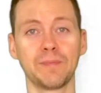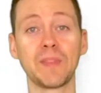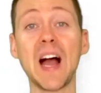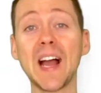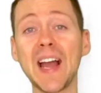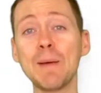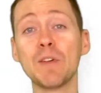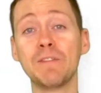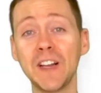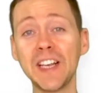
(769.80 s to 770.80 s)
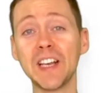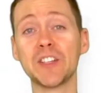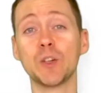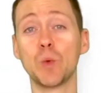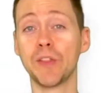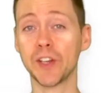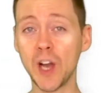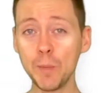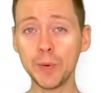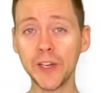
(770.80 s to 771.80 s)
I am affiliated with the
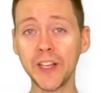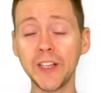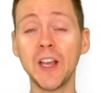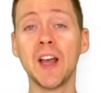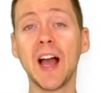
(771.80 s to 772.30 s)
company,